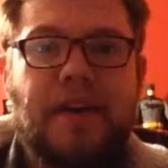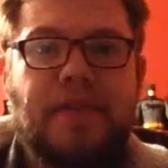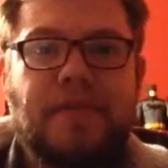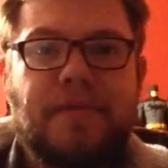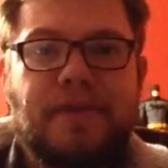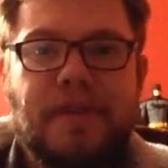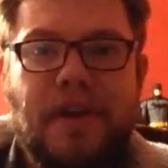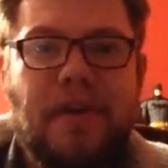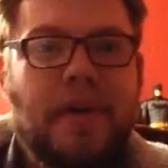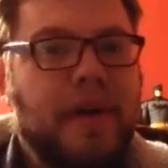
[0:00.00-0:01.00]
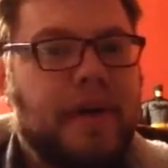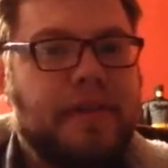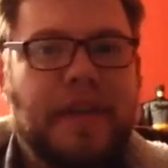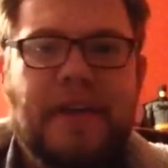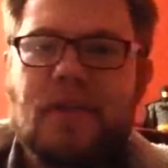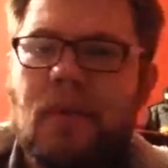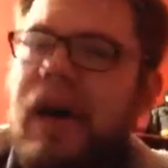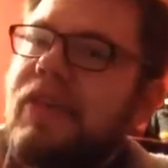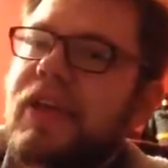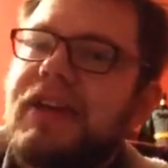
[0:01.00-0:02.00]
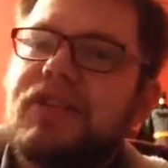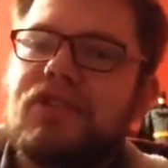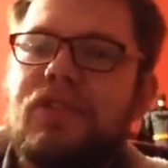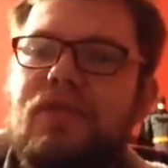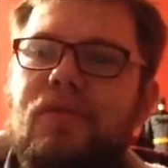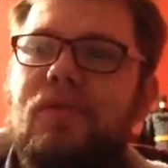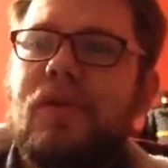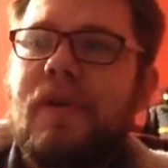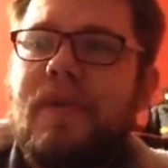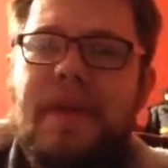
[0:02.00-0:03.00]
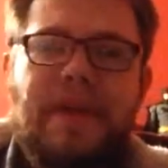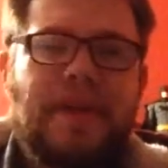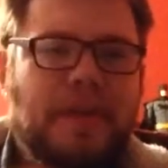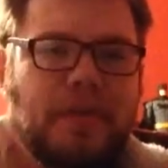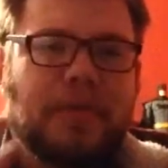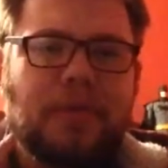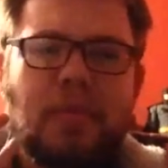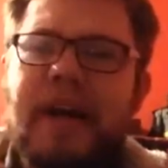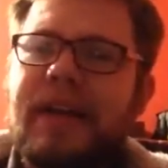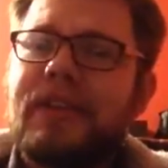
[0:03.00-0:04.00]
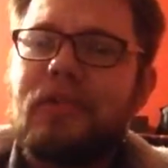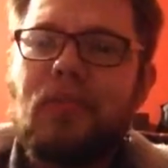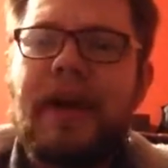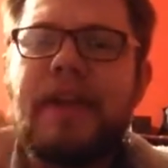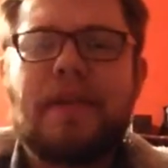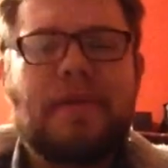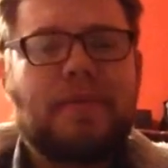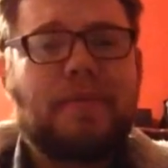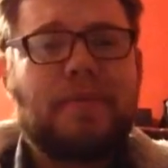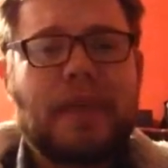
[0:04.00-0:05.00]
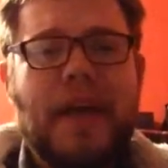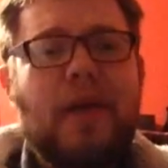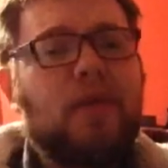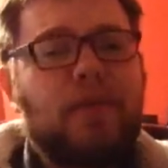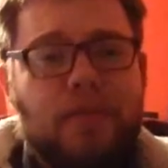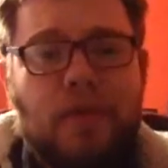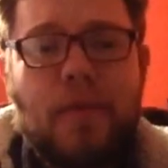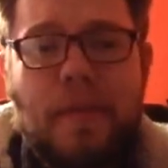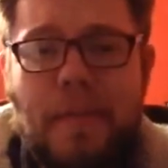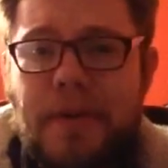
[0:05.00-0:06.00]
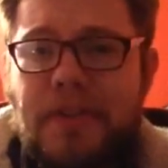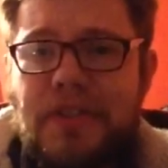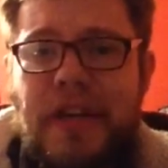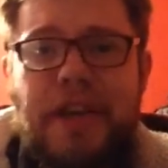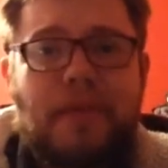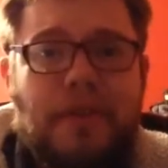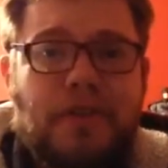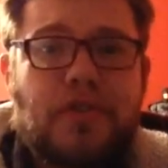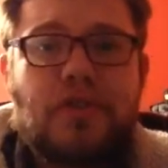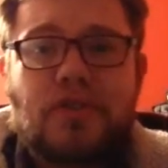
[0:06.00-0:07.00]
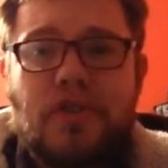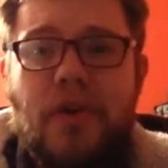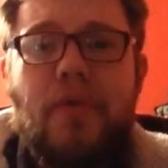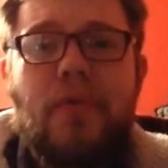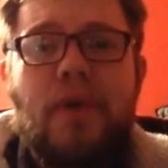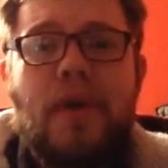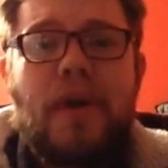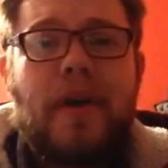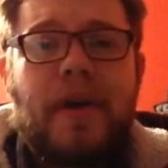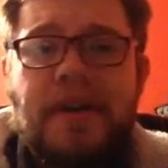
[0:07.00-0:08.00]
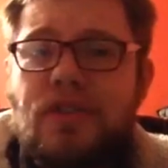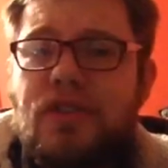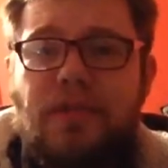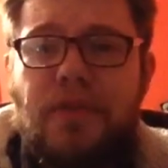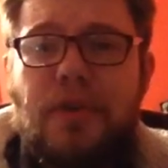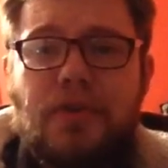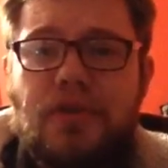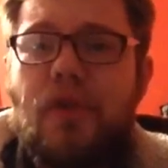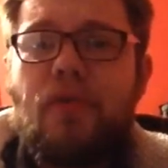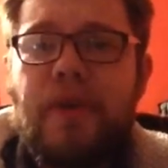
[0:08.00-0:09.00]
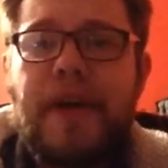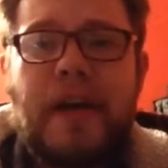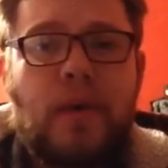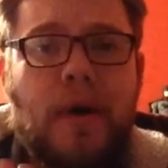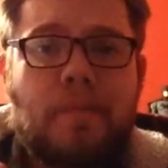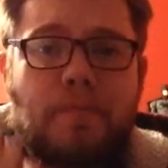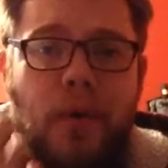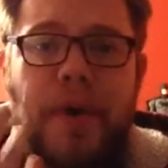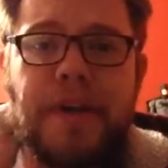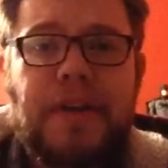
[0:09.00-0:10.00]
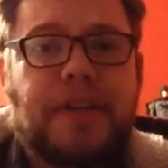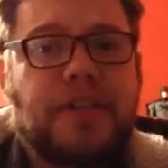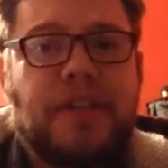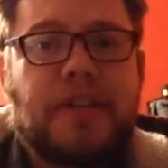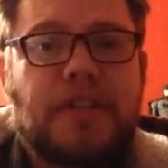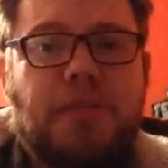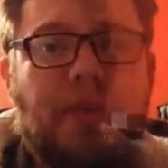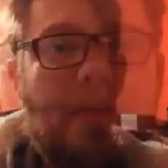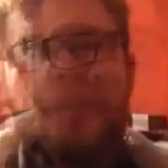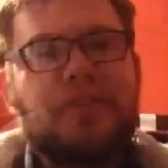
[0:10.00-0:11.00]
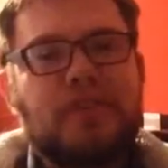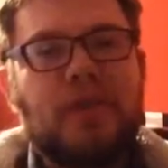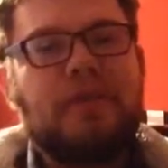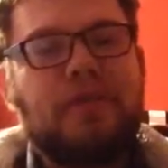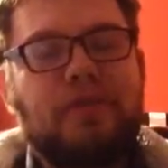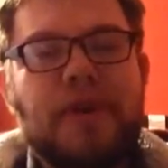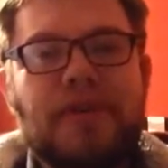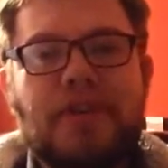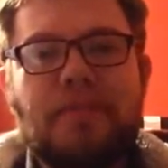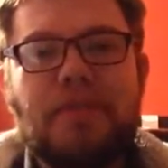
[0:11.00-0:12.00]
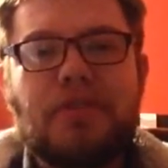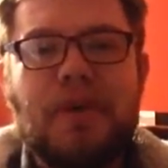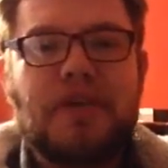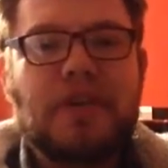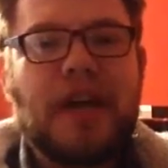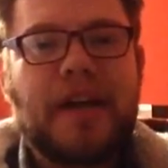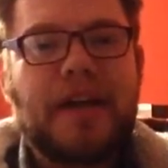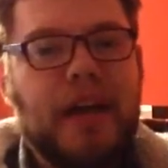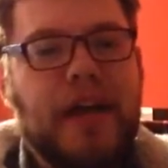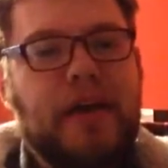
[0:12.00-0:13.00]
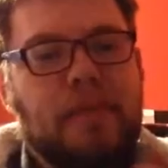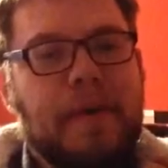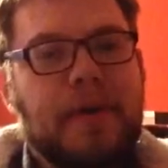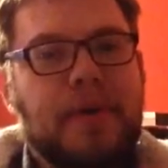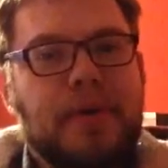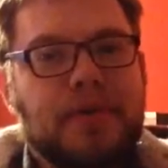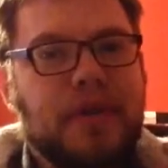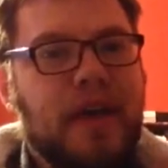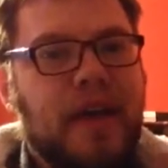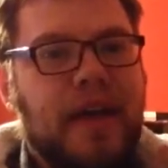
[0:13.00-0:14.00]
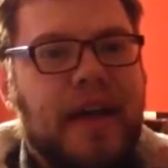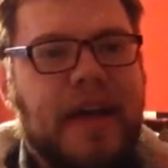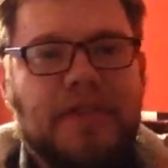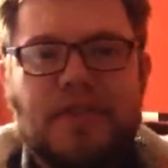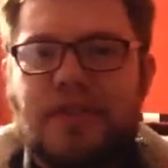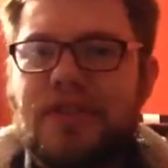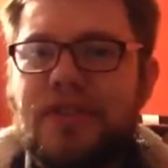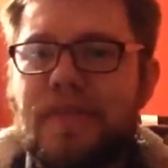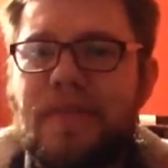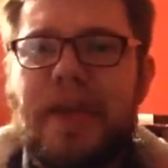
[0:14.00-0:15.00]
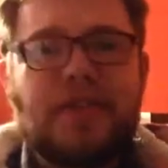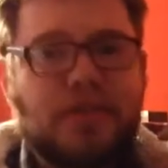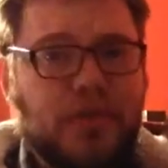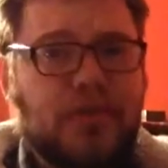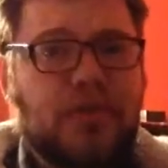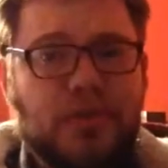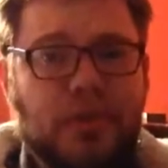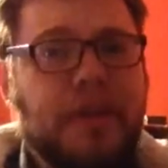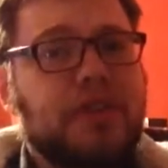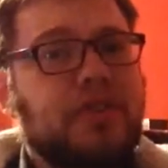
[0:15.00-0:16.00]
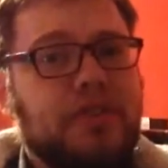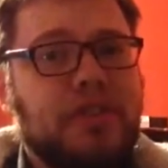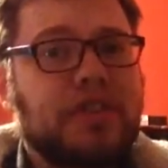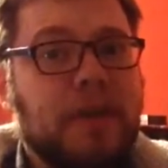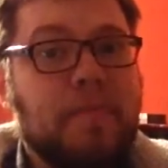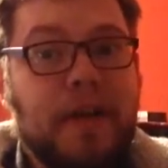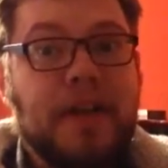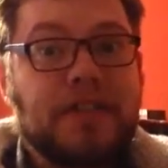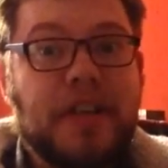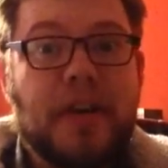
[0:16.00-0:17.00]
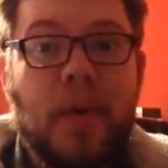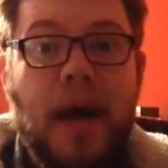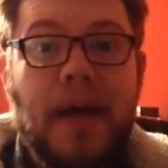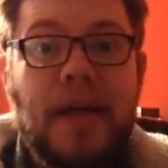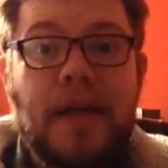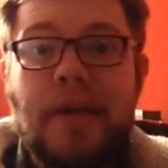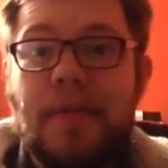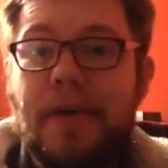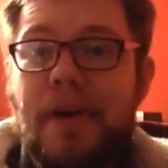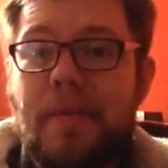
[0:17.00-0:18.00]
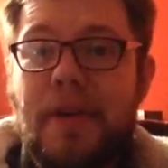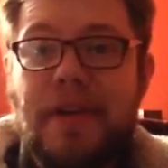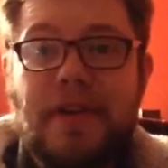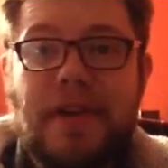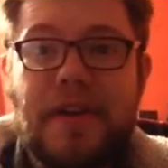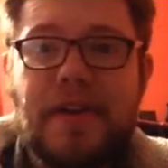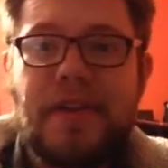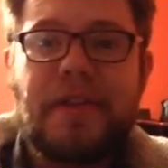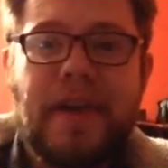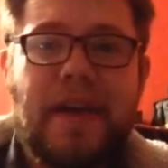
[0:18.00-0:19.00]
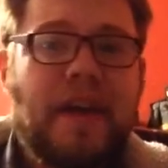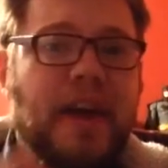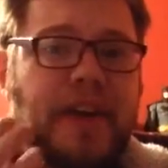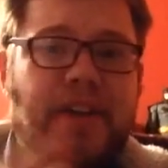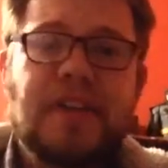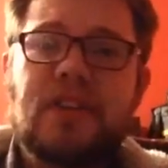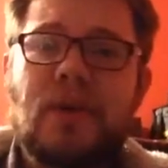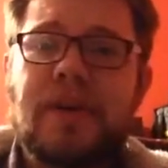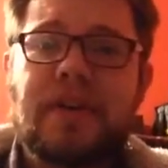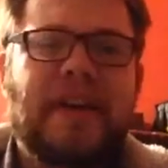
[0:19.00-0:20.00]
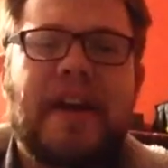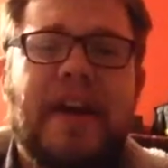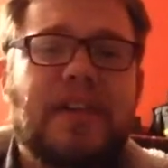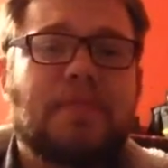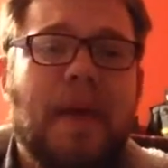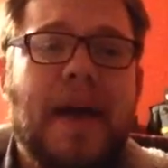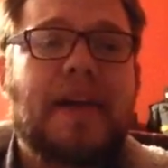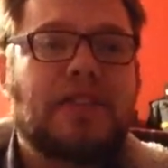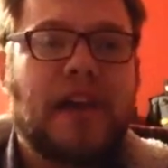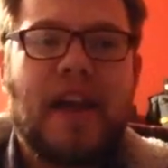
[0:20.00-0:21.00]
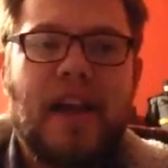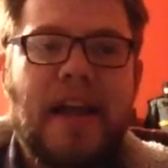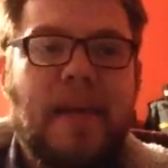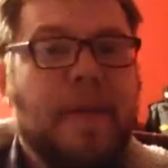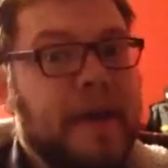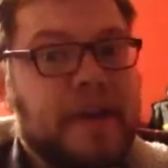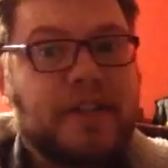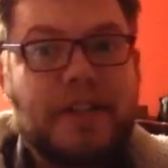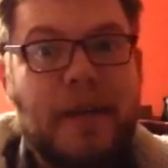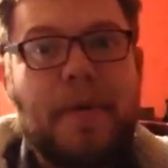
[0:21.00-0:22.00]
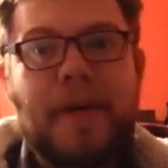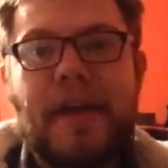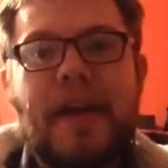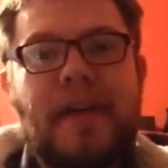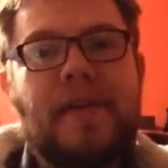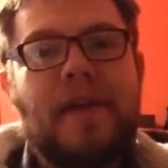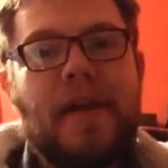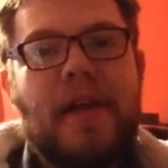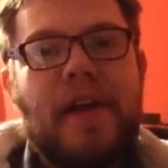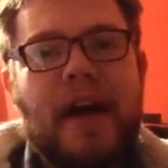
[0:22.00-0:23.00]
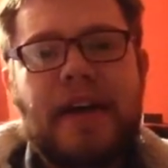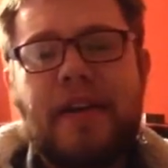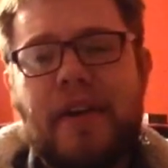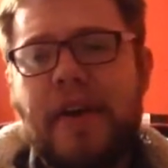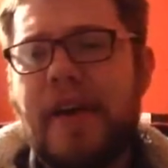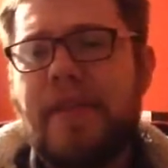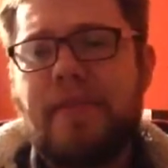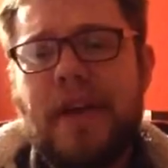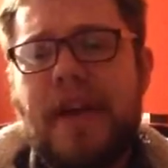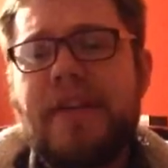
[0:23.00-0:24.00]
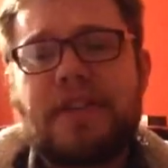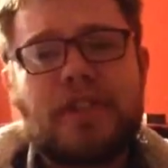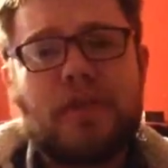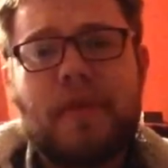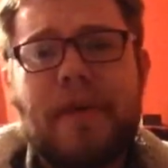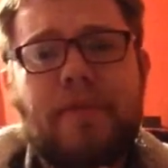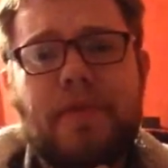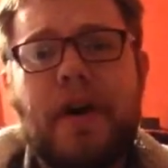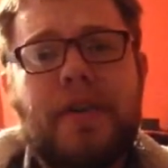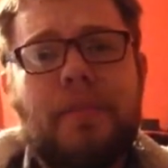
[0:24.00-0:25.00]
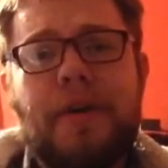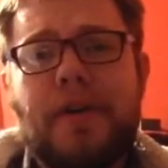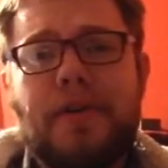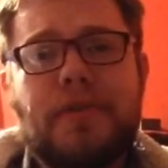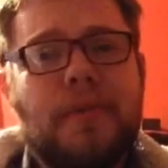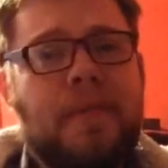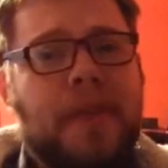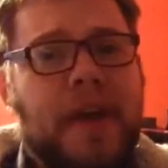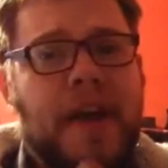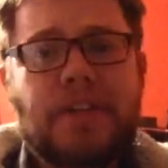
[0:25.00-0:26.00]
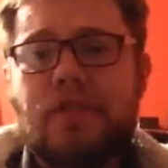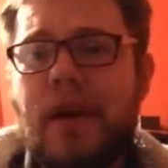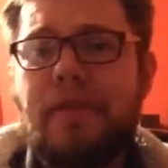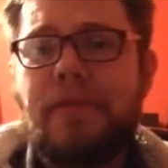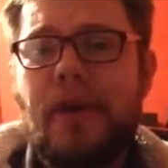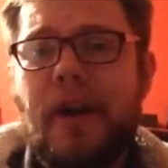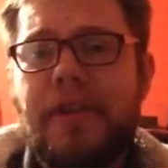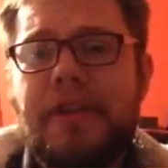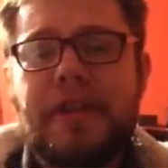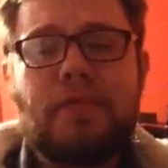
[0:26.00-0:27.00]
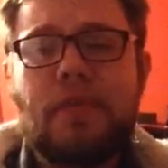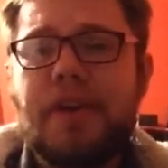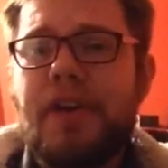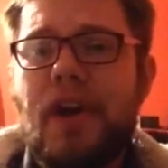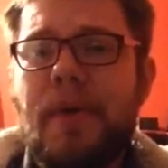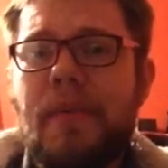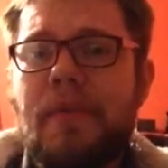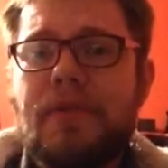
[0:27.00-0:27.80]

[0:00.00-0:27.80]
And you know, the the way these two, the the way the way the they all form a bond together is just so, it just feels so real and poignant in this film. I just love the friendship between Jack and Leo, because it just it's just done in such a simplistic way, in my opinion. And you know, that it is like he's basically stepping in, uh, in in as the grandfather, because his grandfather didn't want to know him.